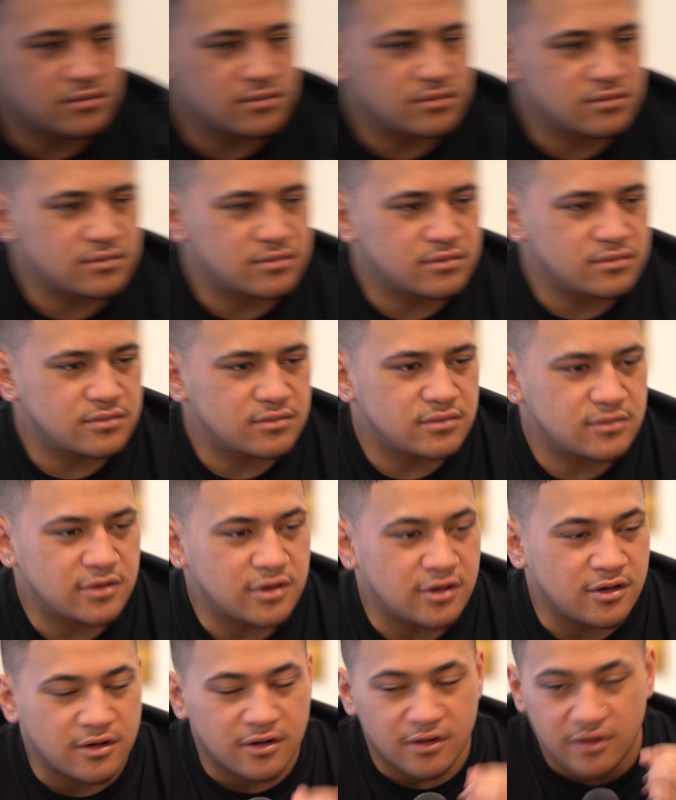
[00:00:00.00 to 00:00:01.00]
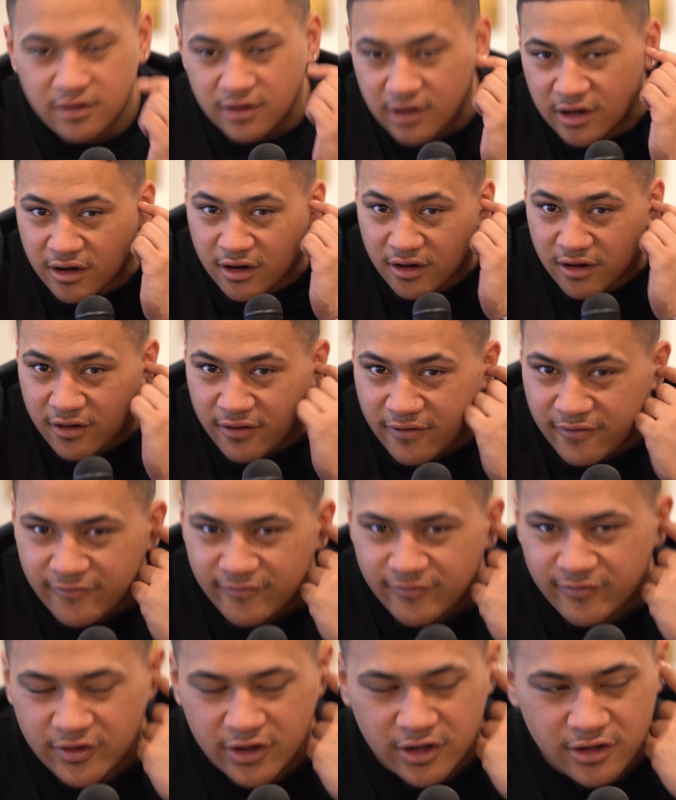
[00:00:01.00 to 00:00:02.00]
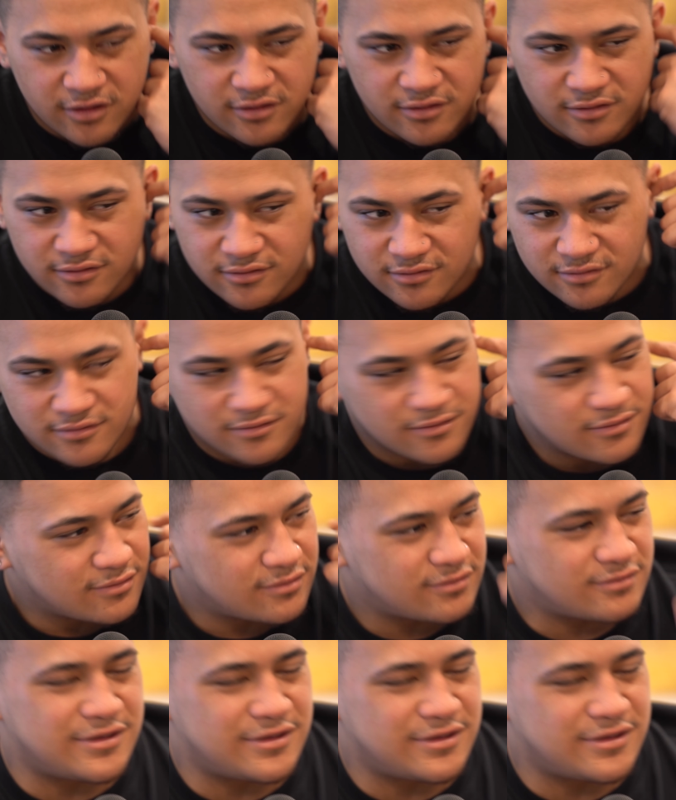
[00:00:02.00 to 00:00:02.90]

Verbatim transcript: like to schools and areas. I swear, bro. Like with your